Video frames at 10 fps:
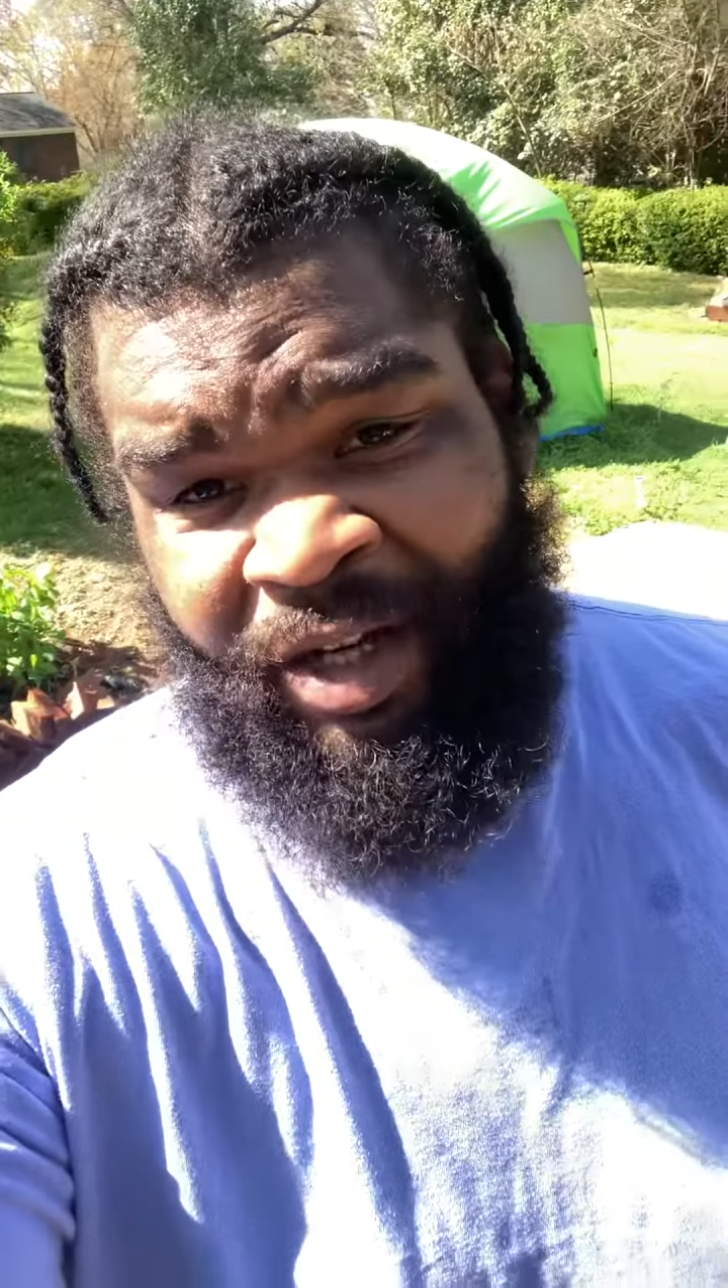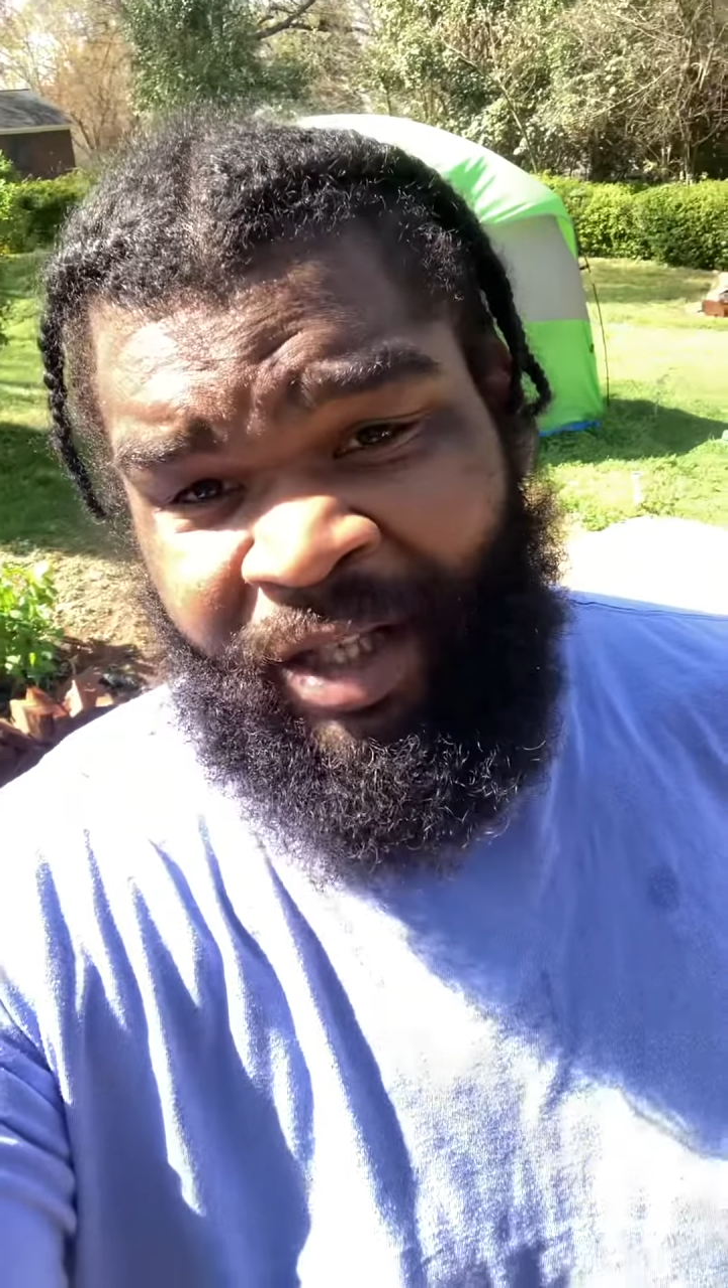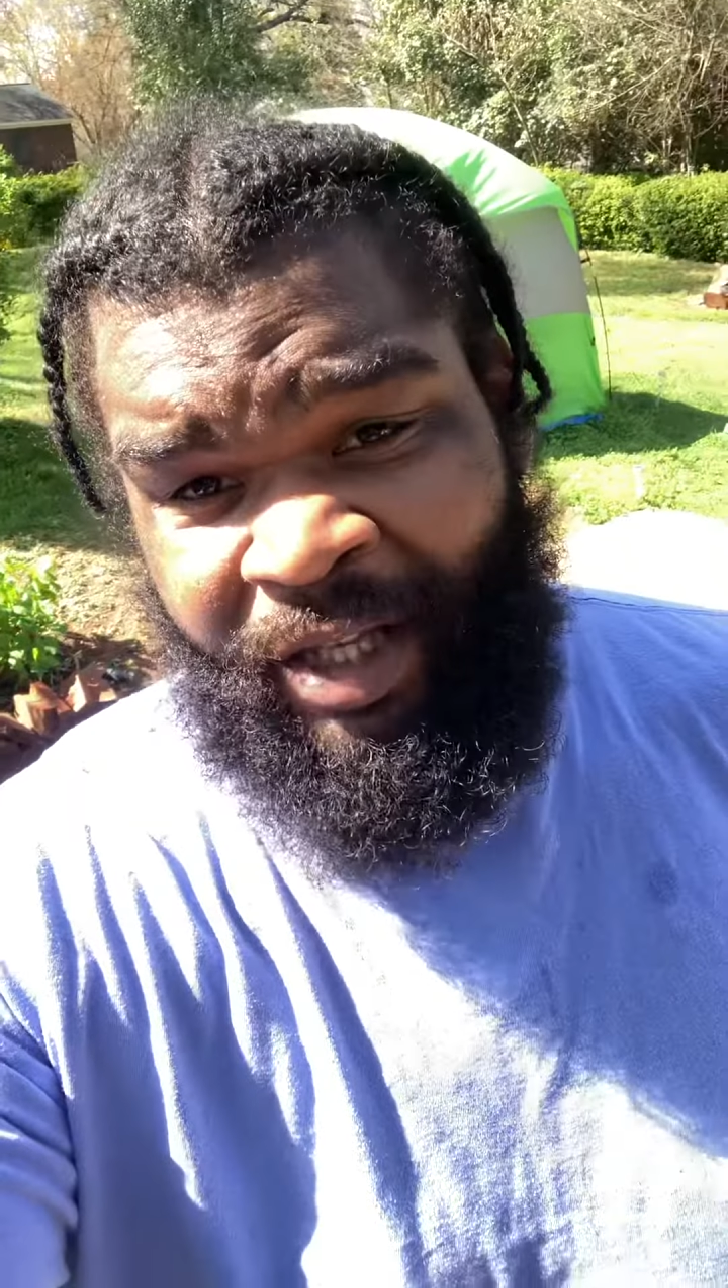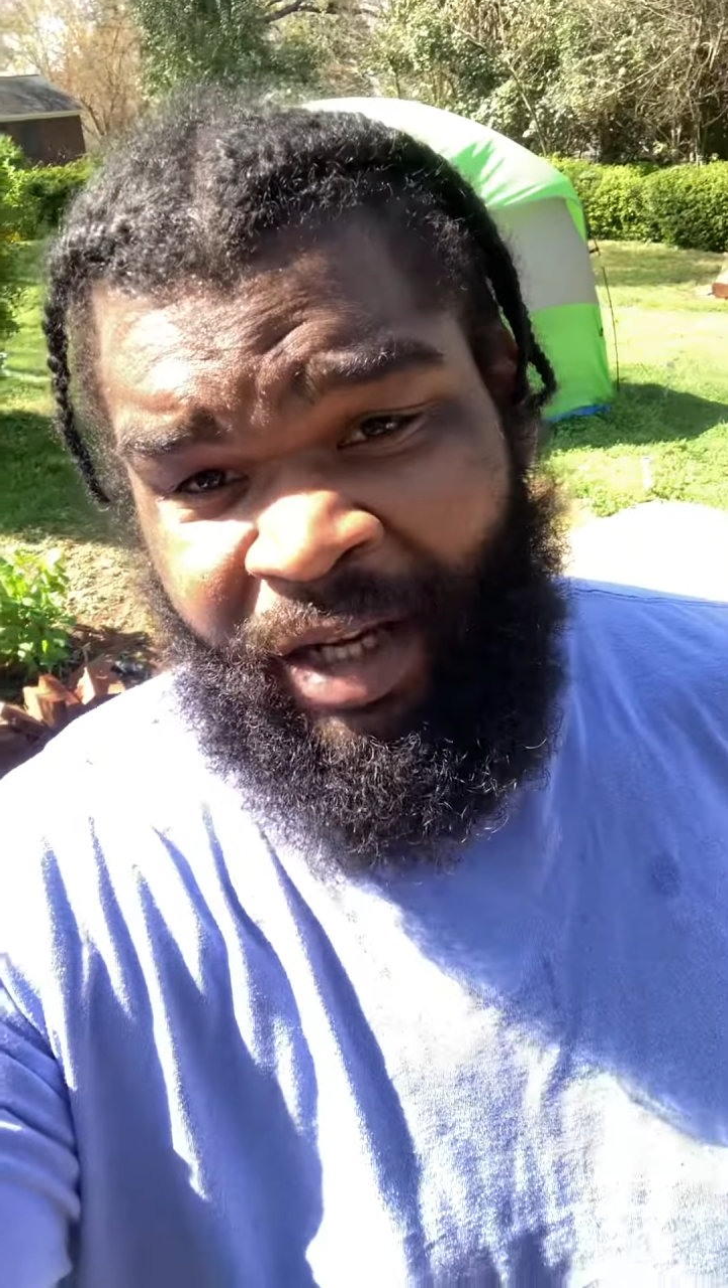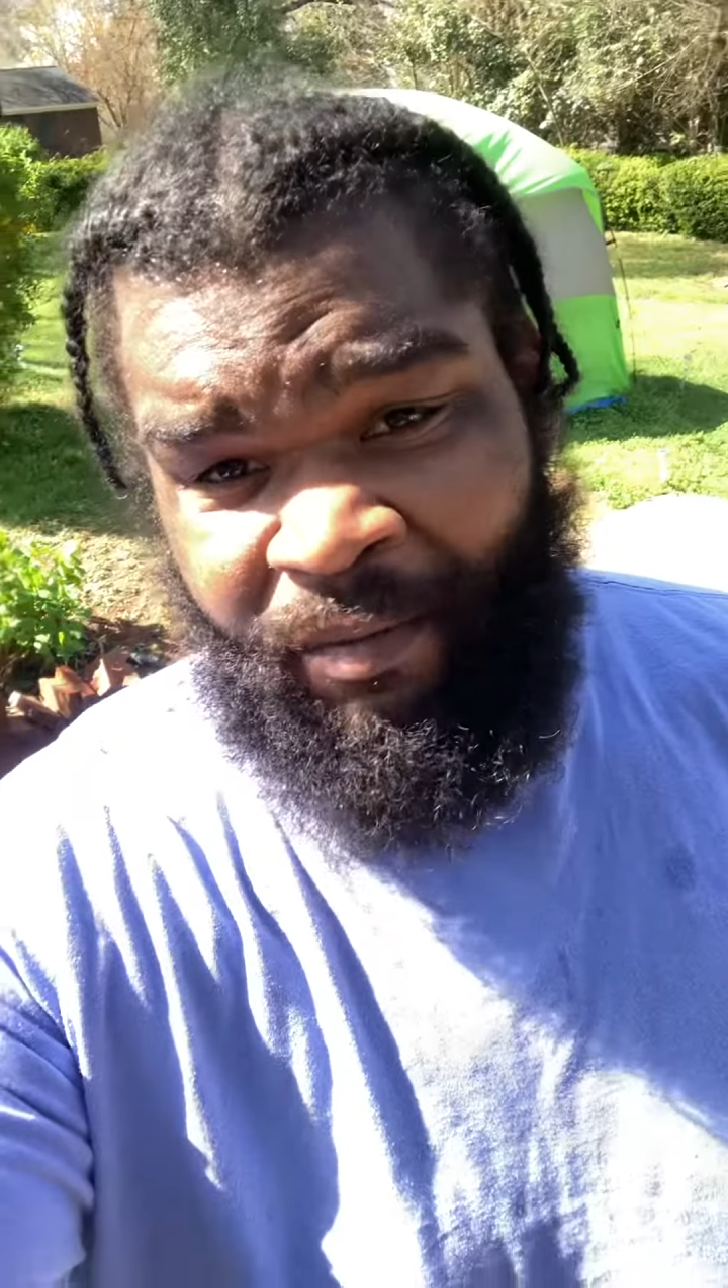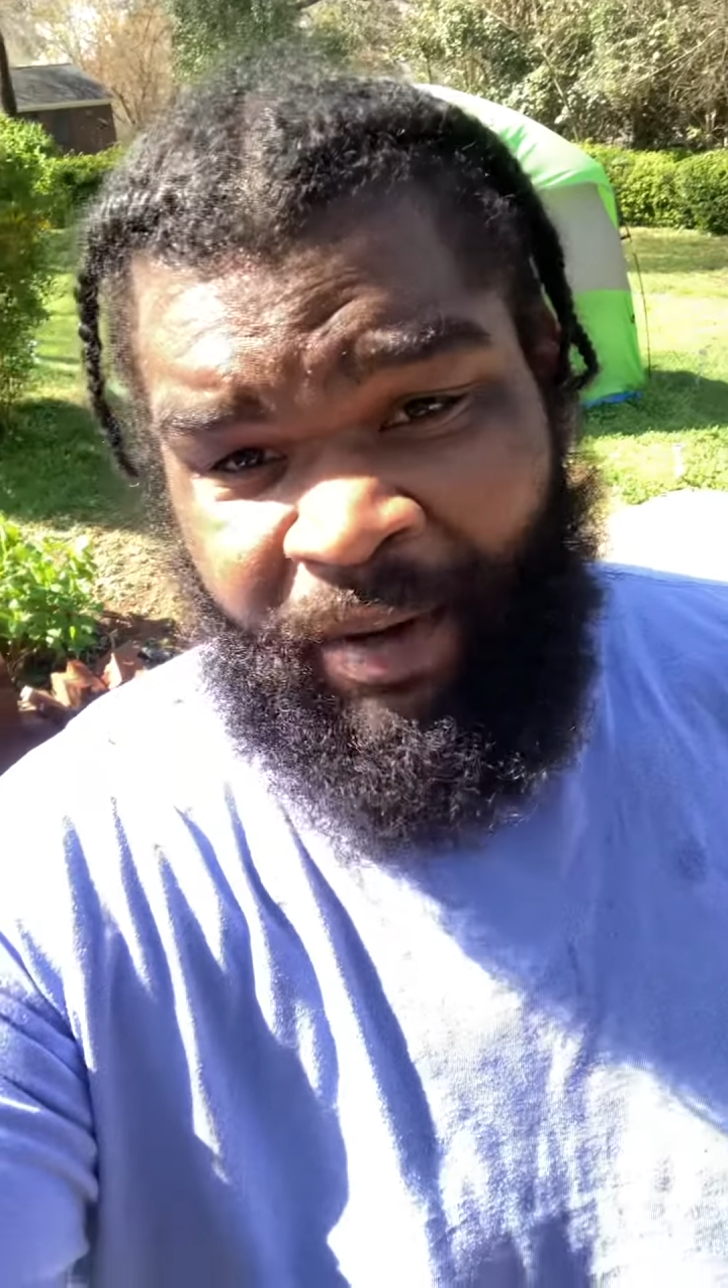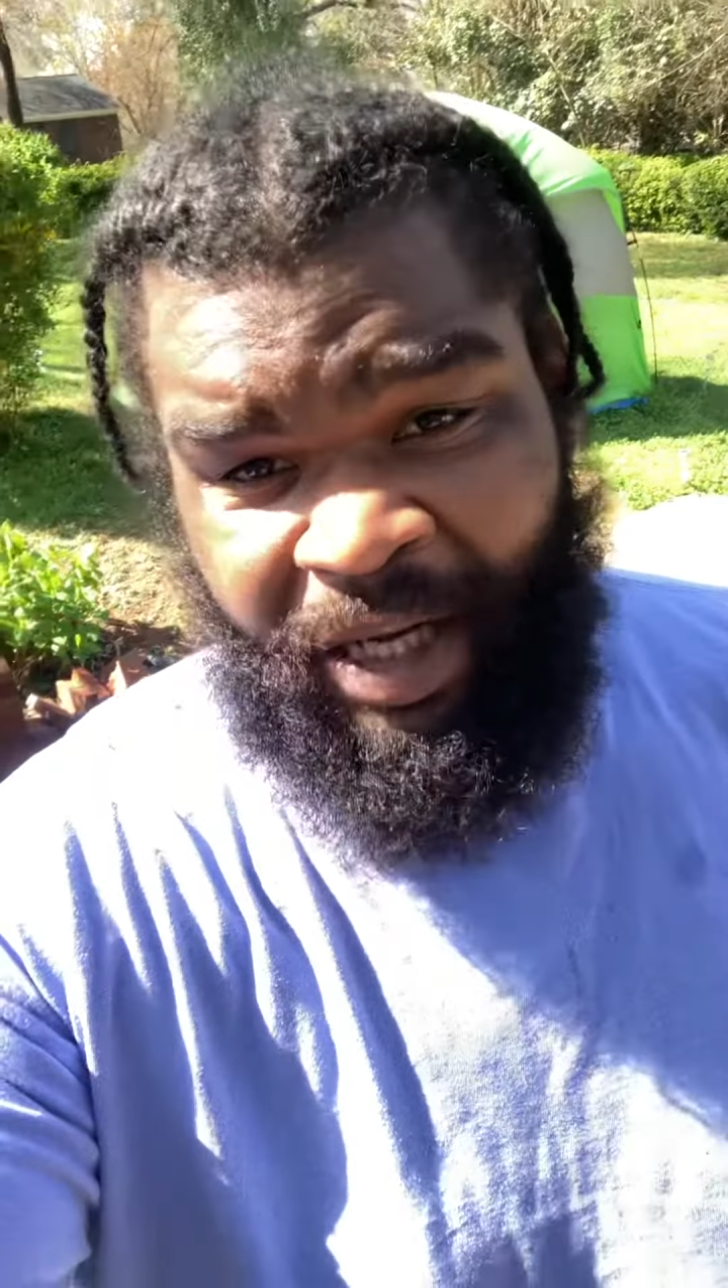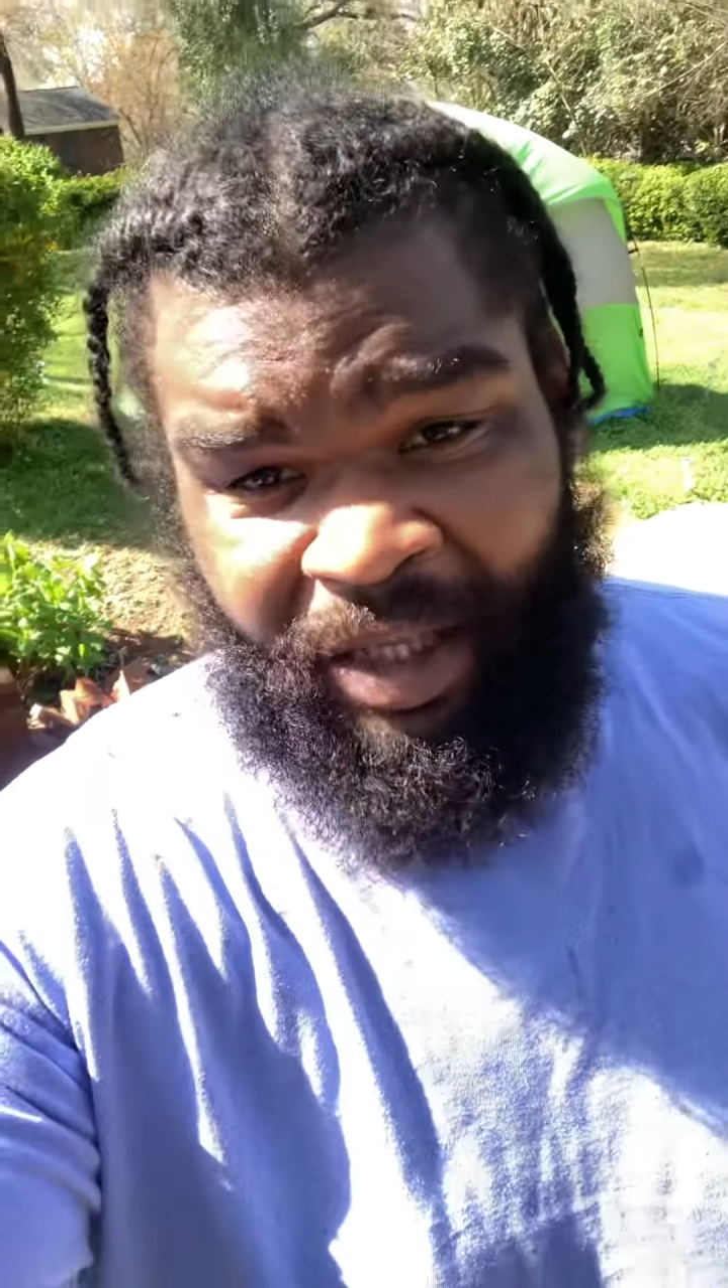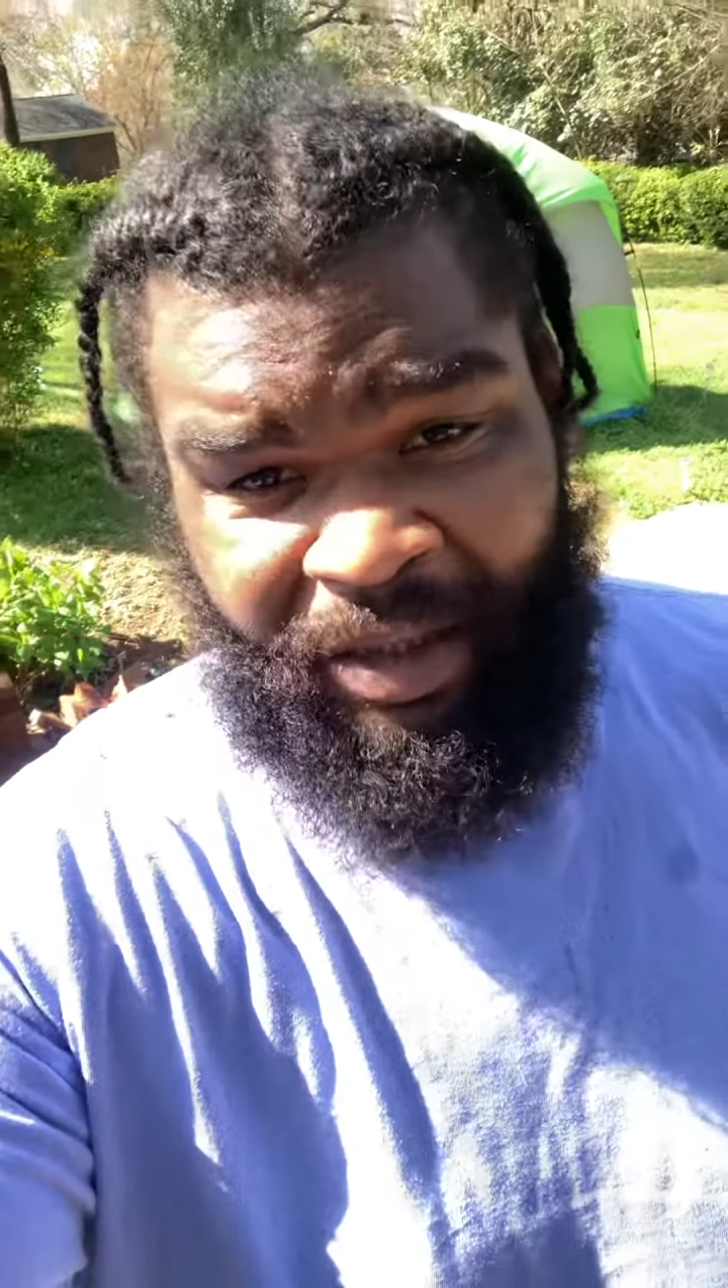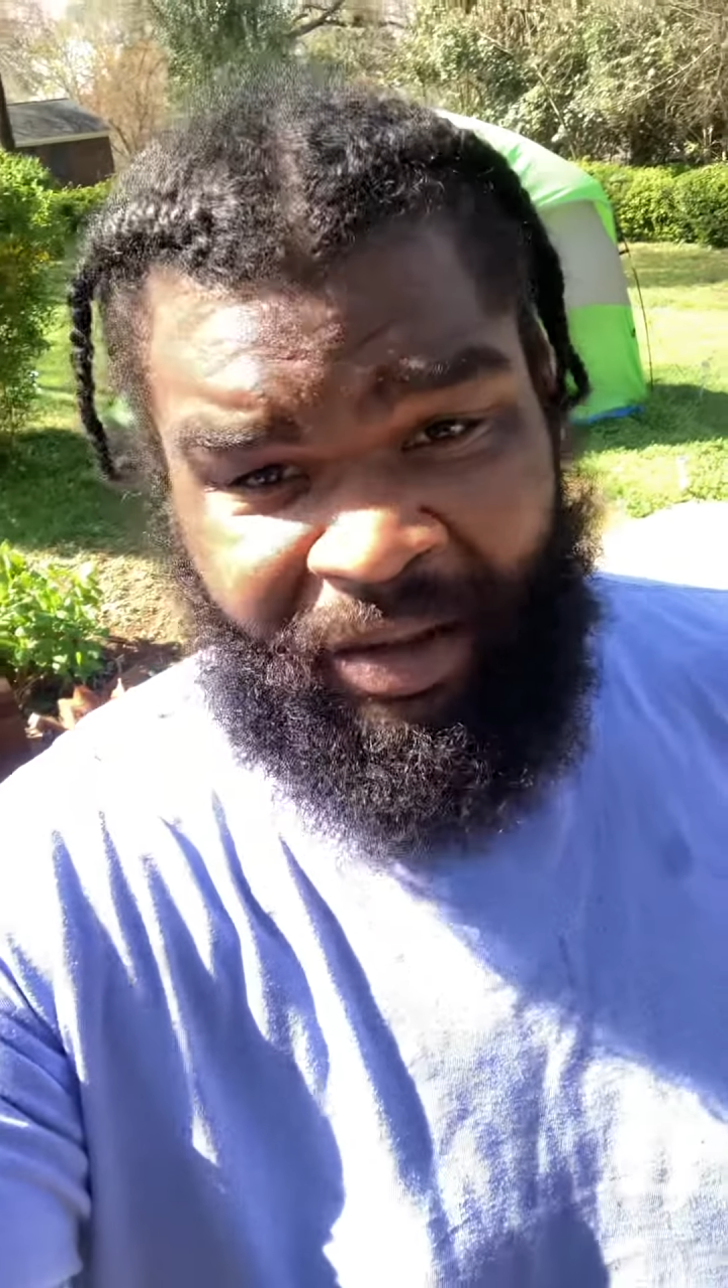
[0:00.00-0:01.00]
I think about